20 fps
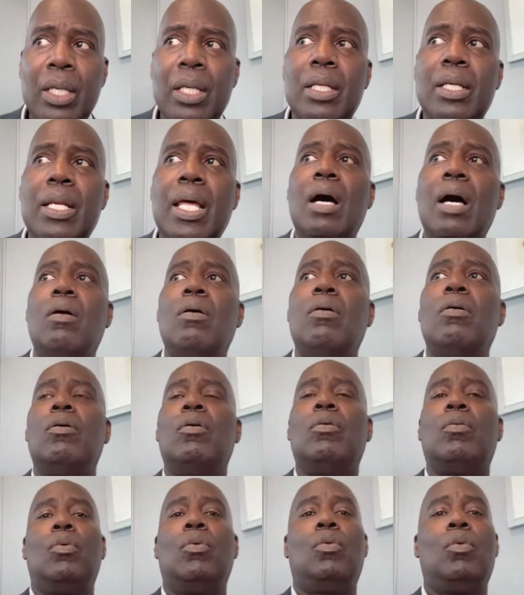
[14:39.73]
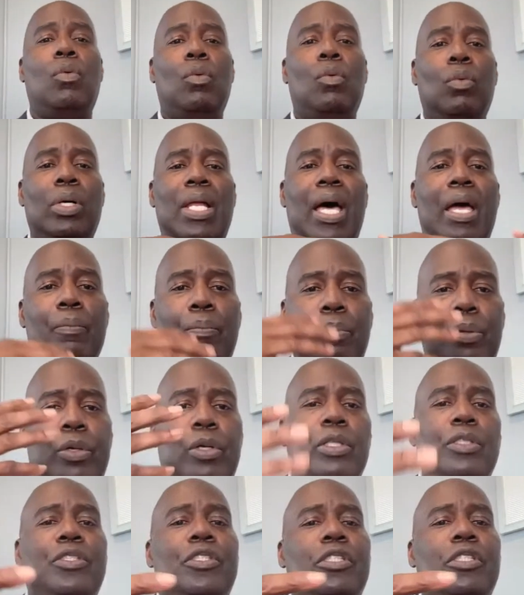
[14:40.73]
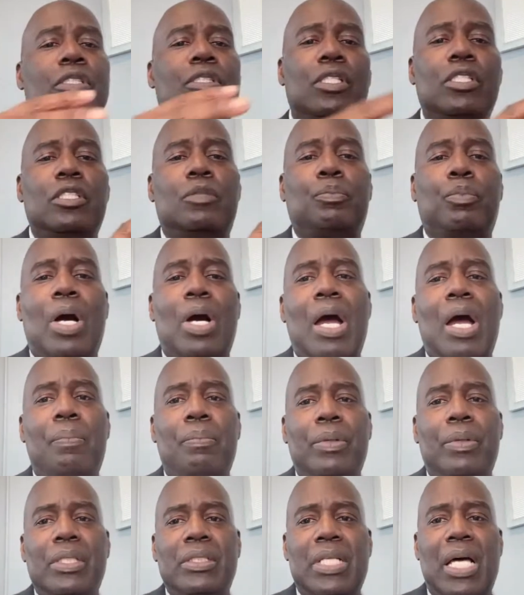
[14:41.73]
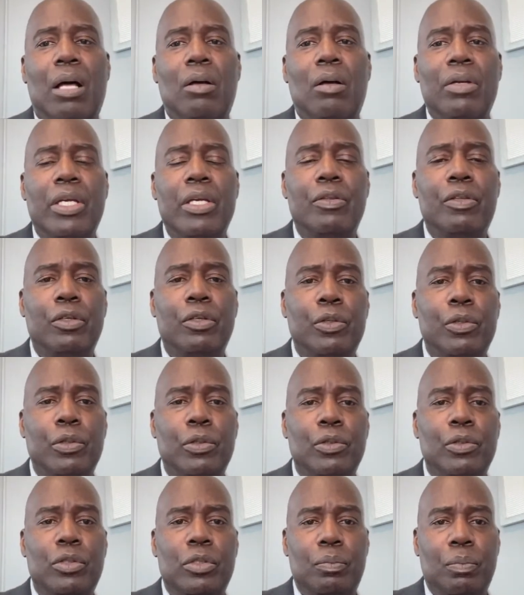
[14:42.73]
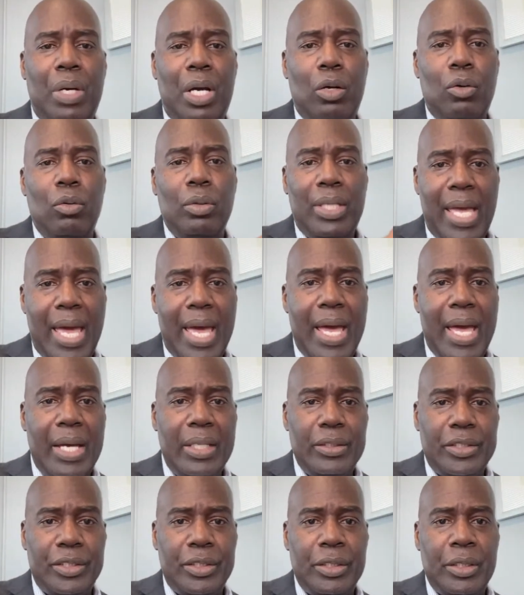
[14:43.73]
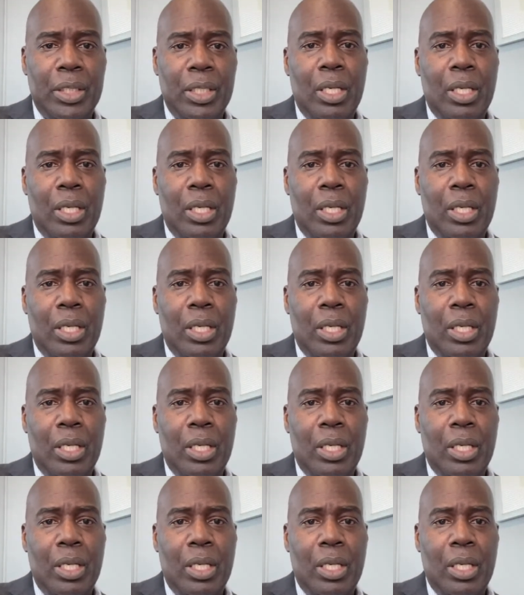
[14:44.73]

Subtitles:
Now, when I purchase these properties, I'll either use my own cash,